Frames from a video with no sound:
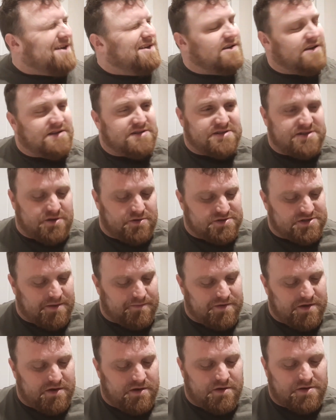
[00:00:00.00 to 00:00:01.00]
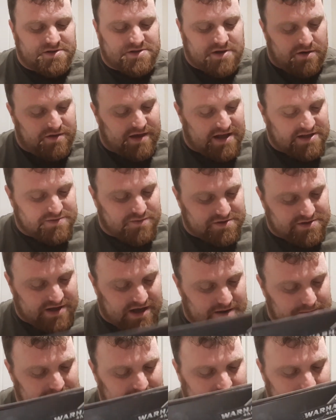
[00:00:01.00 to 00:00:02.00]
It's still something you use. So that's what's
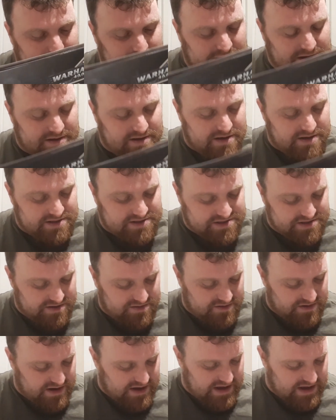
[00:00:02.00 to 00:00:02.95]
going to be happening soon.